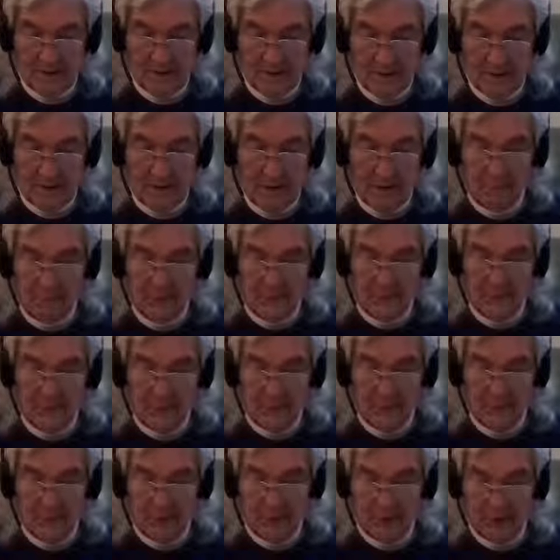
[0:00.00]
When I was
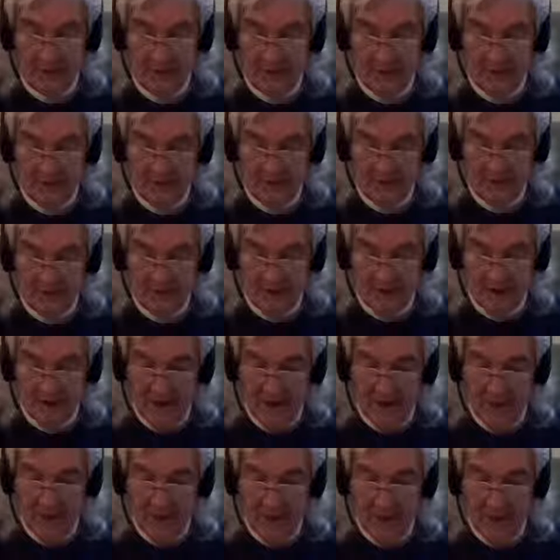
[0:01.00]
on earth,
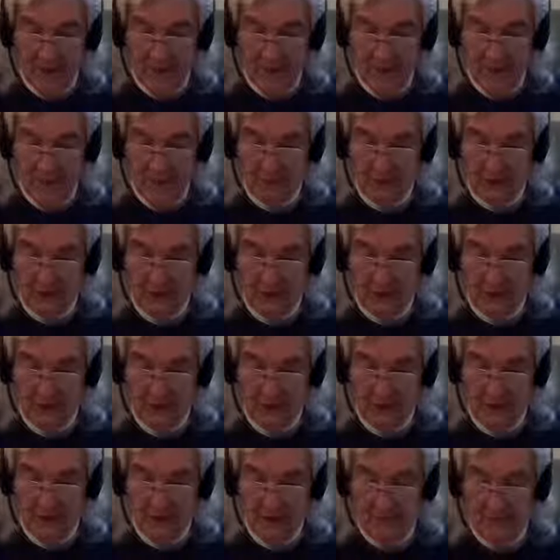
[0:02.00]
I urged people to
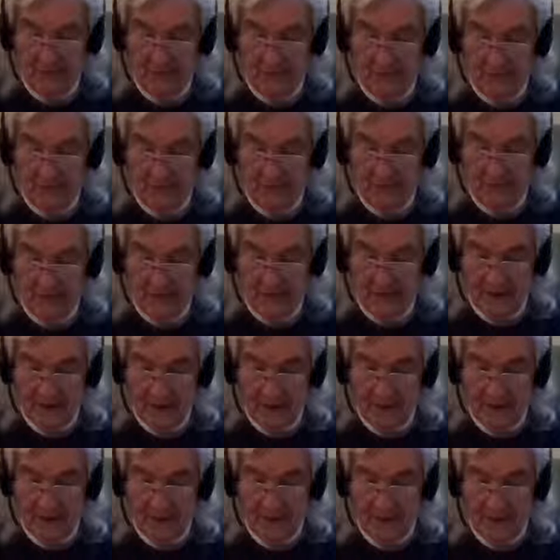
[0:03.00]
forgive
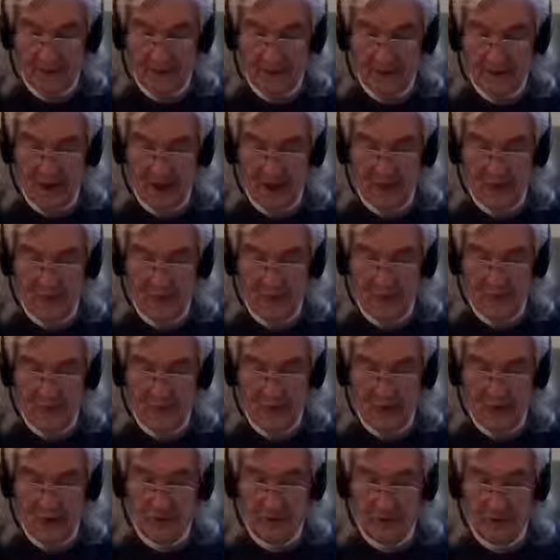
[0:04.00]
and to abstain from
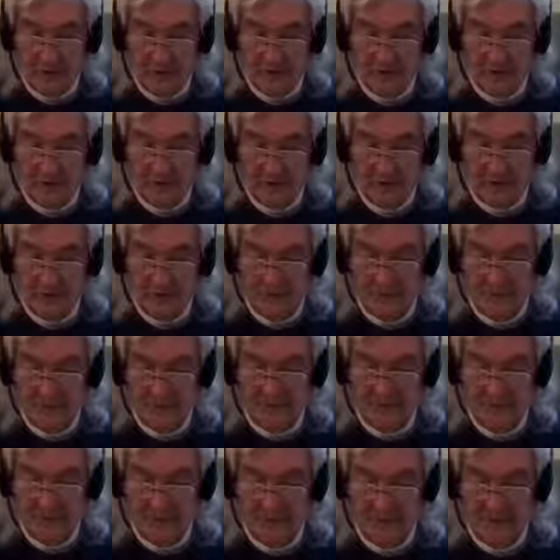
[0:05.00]
judgment,
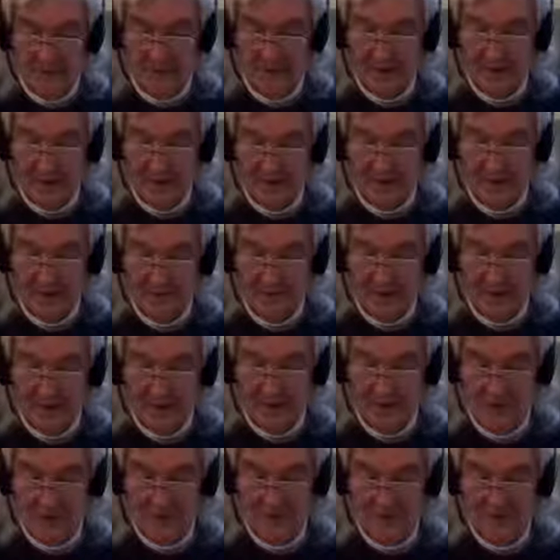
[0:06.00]
criticism,
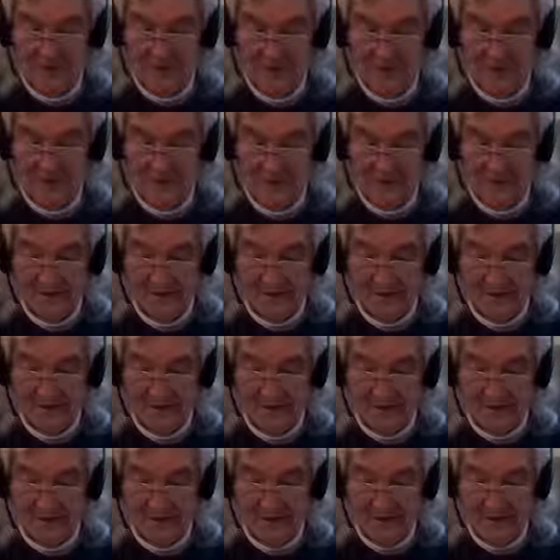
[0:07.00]
condemnation.
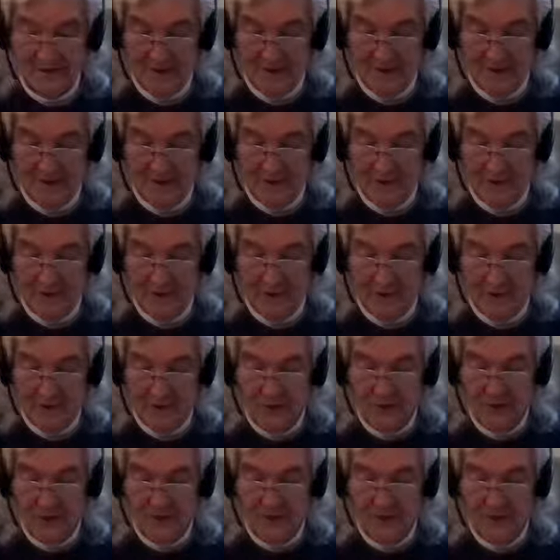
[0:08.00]
The
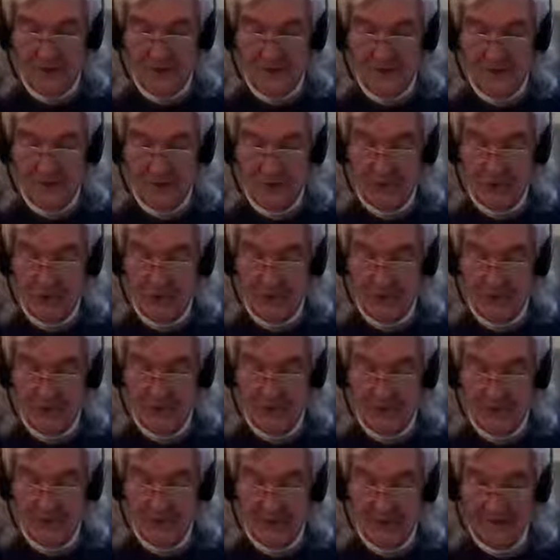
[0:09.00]
church has
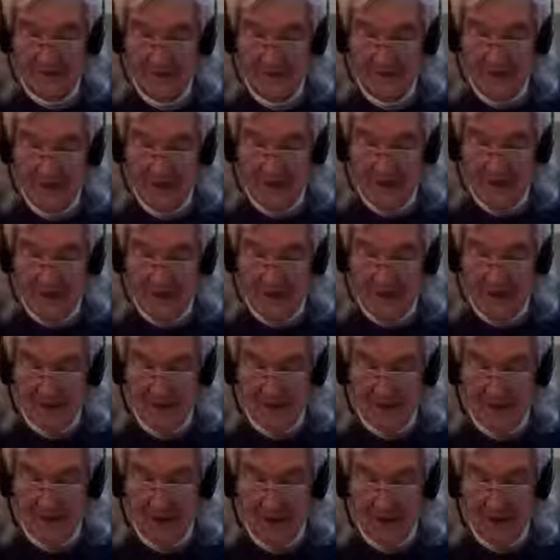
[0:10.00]
misinterpreted this
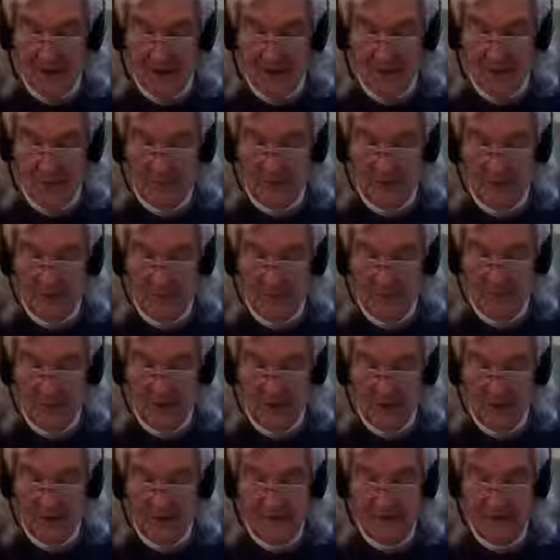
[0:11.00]
as meaning you must
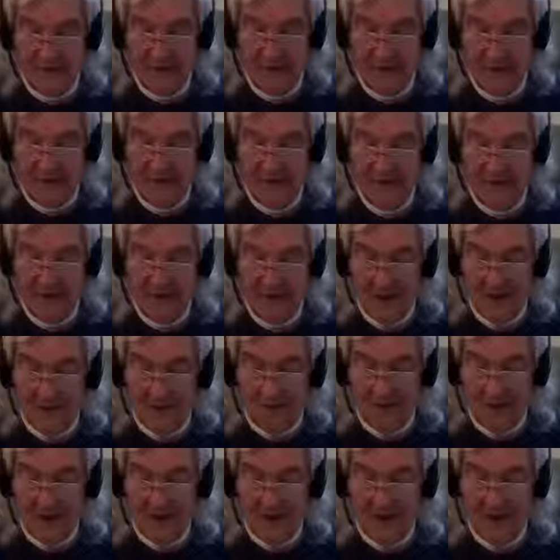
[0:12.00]
please God
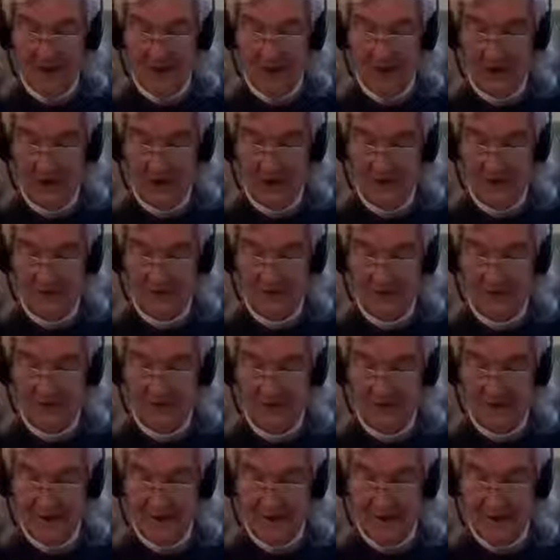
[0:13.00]
by loving
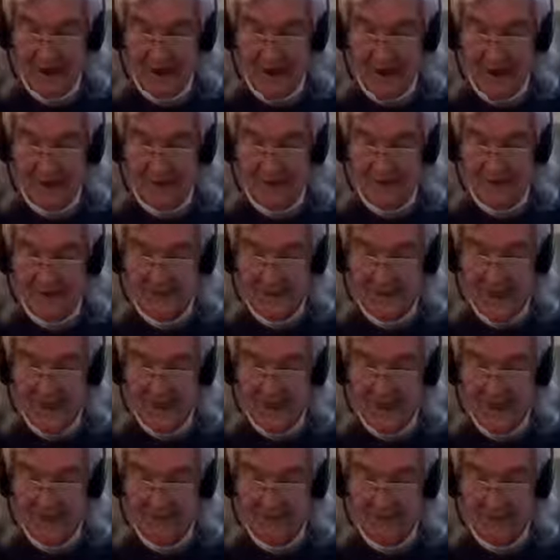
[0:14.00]
others and
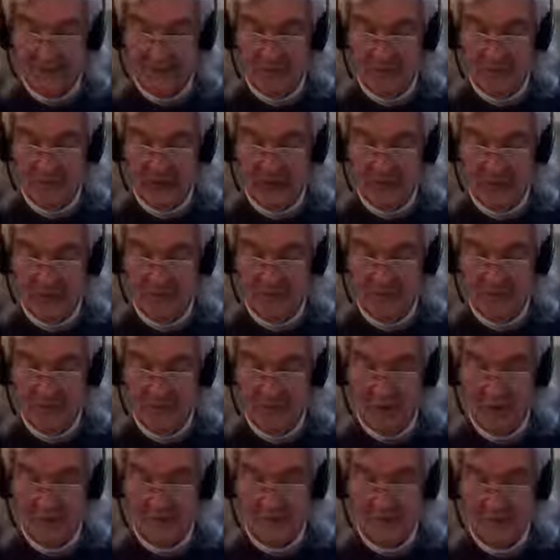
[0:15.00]
abstaining from the negative
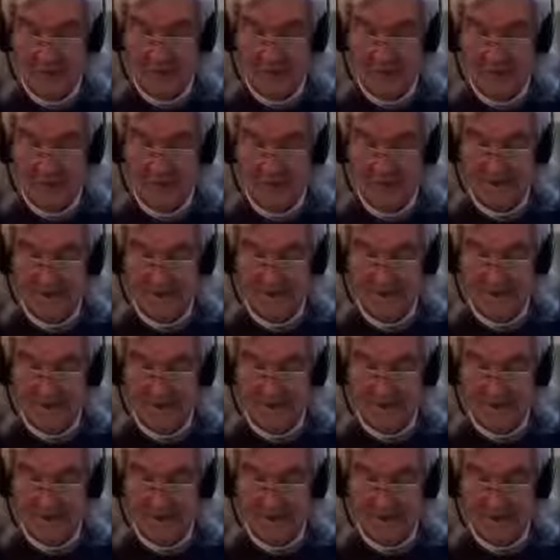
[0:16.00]
emotions.
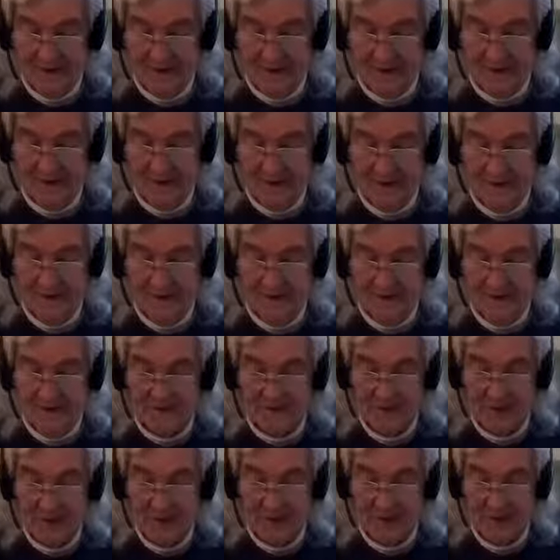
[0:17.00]
This
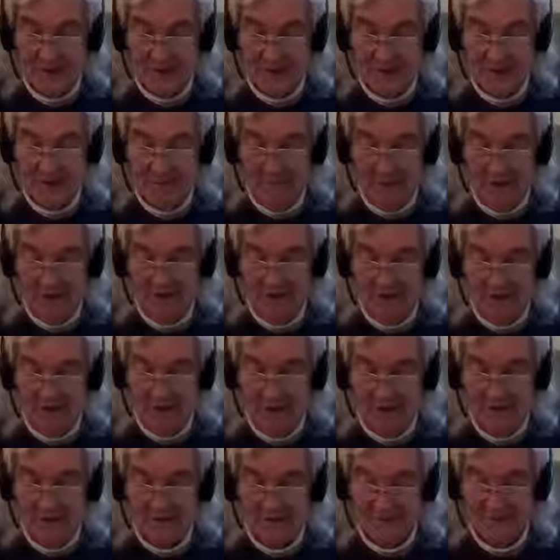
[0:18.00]
is not what I meant at
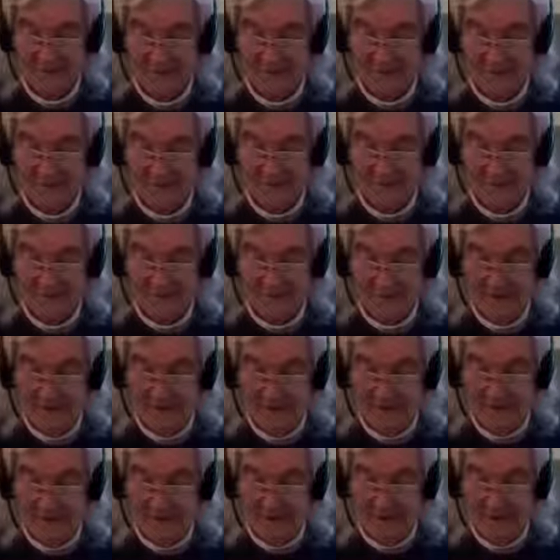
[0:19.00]
all.
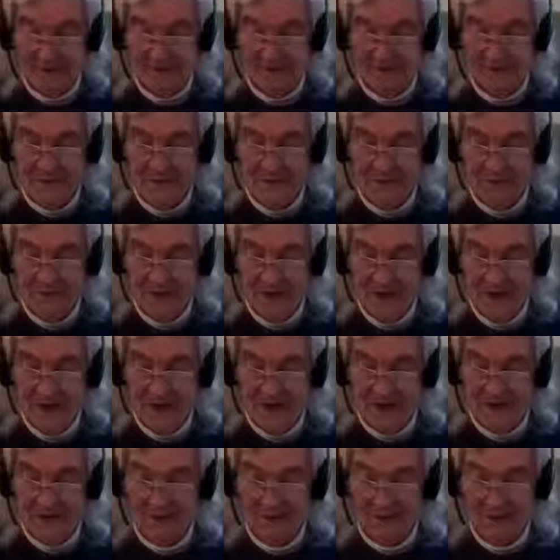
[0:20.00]
There is no
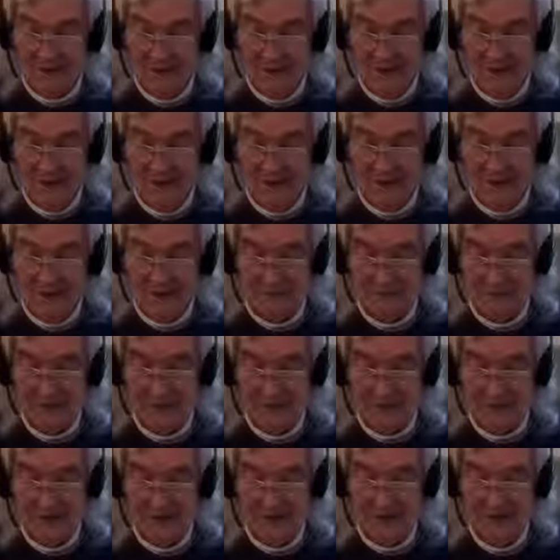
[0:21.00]
God who needs to be
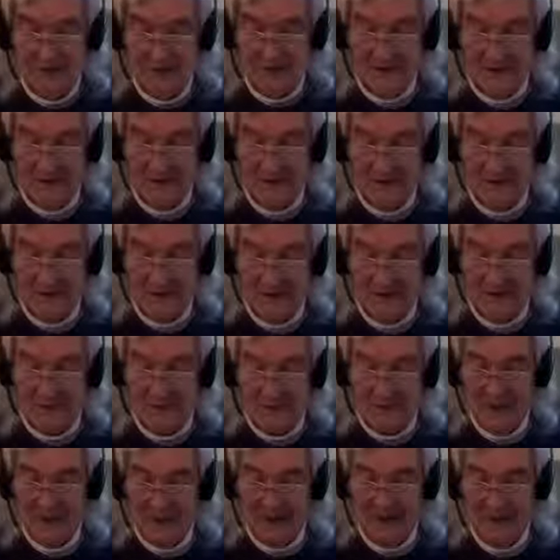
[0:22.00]
pleased by your
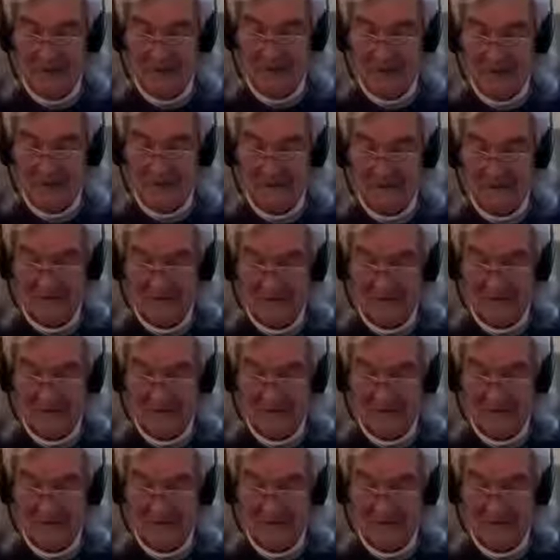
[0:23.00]
behavior.